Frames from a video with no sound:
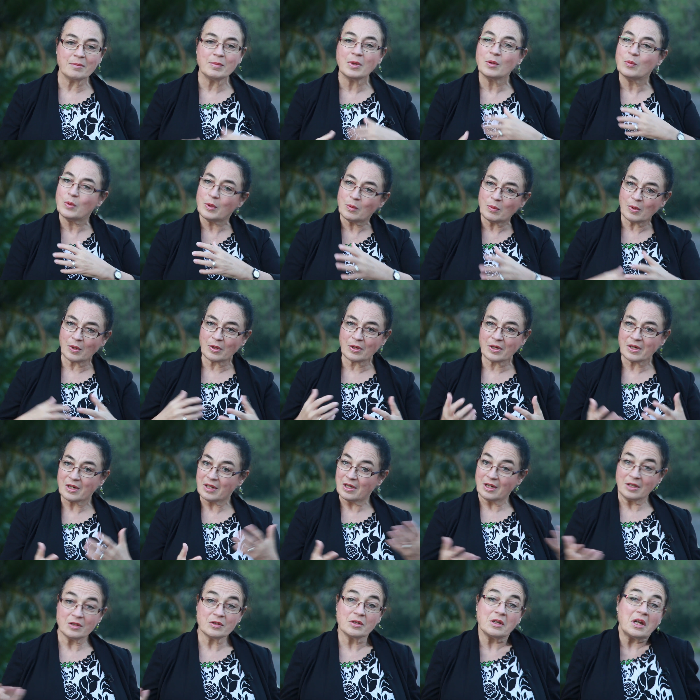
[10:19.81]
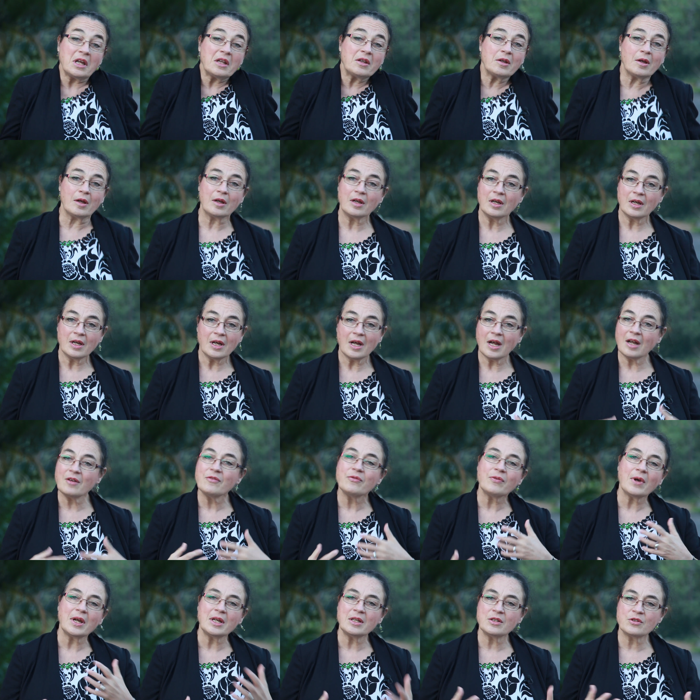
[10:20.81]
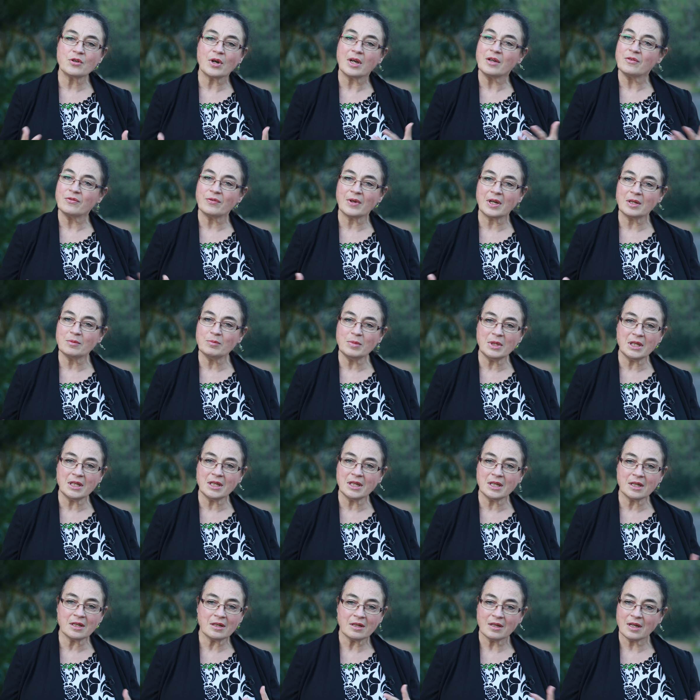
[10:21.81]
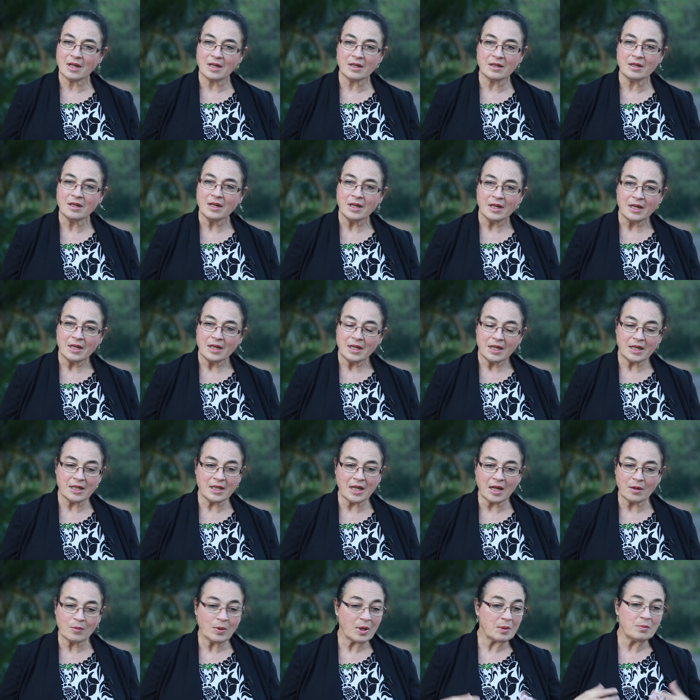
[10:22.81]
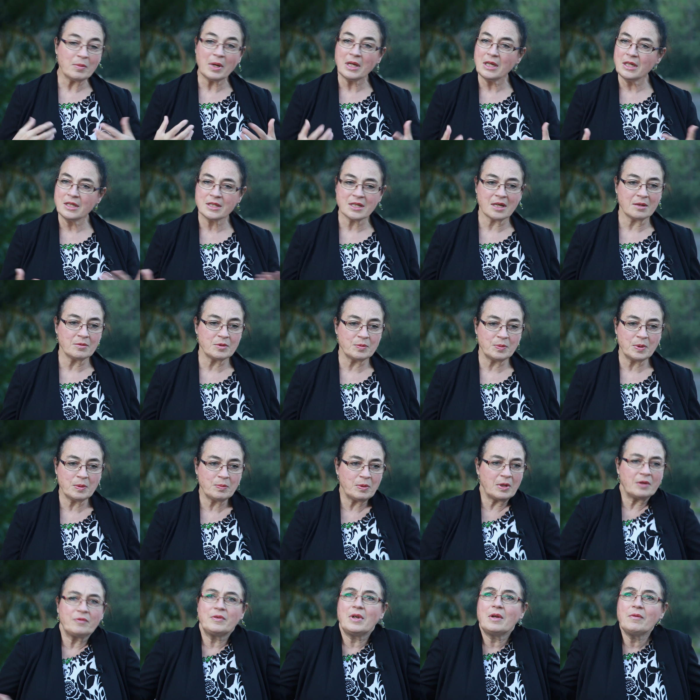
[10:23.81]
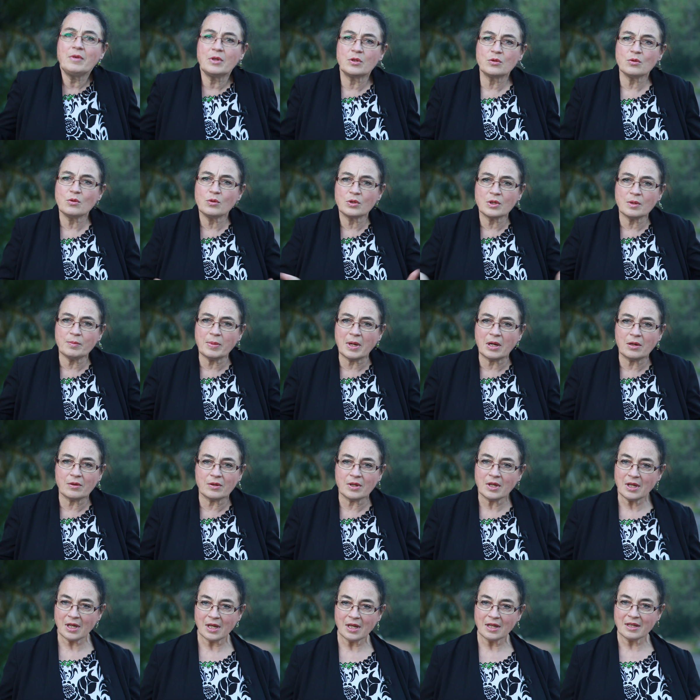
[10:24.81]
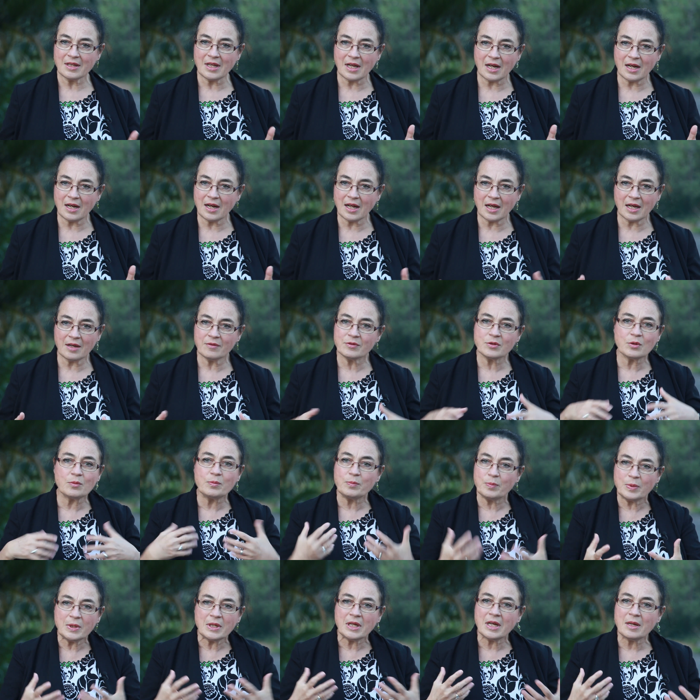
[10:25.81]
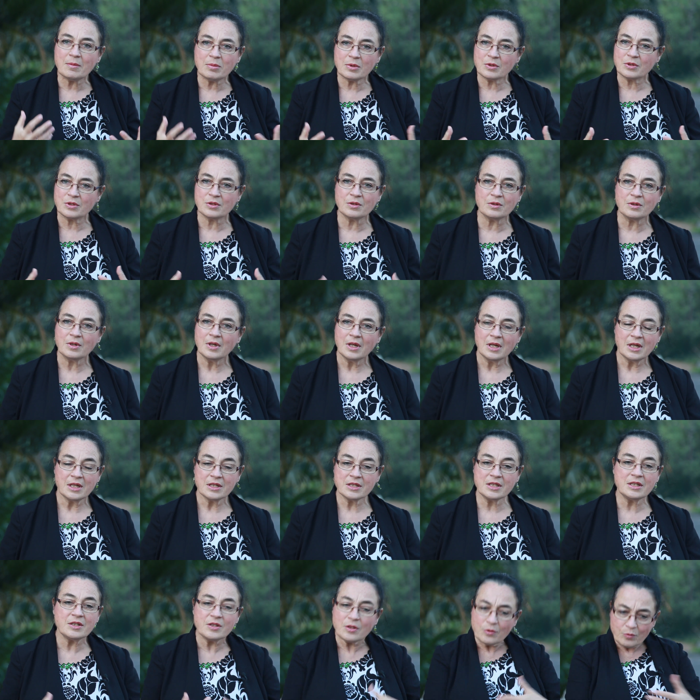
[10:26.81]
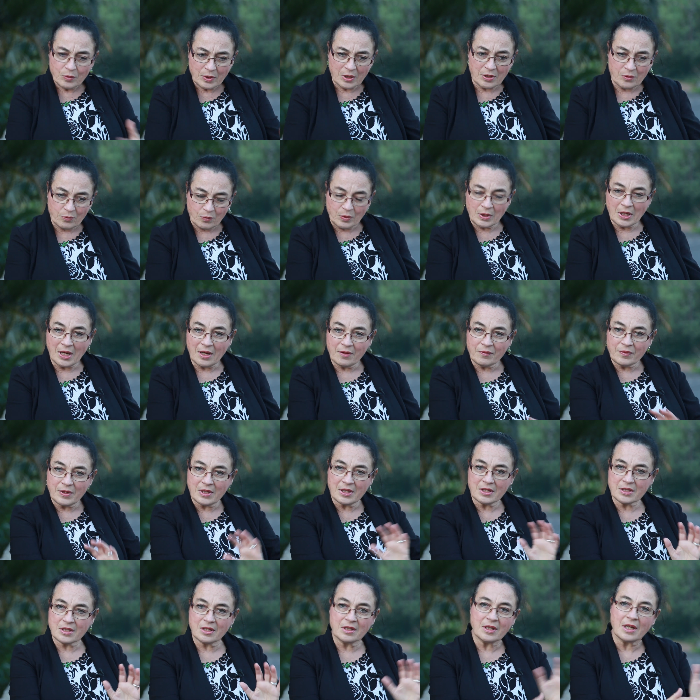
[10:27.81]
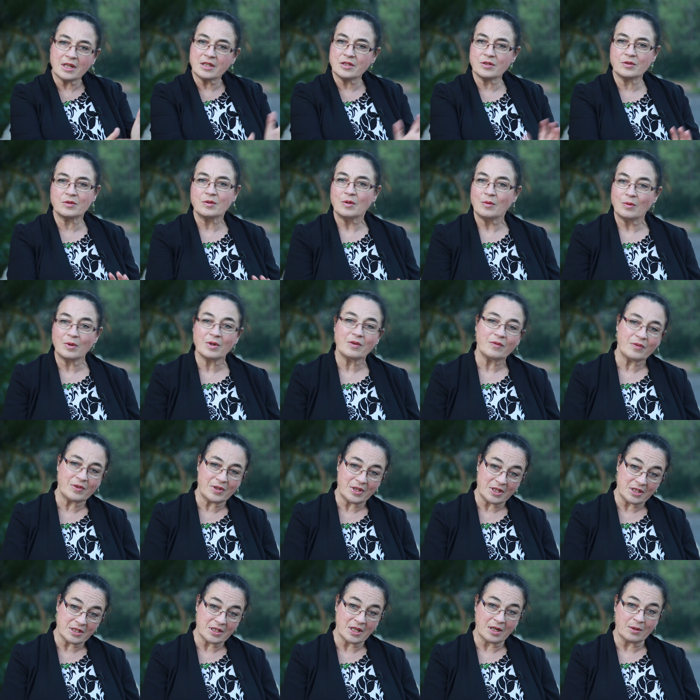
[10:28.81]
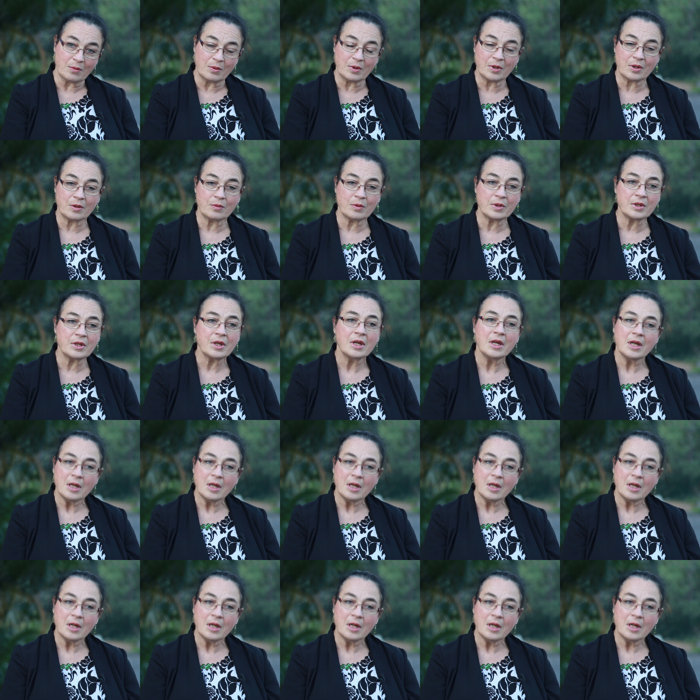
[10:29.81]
But we work together and try and find meaning, and in that way, many times people have never talked about their lives or been able to see. So we have this, and that's one of the things I work with.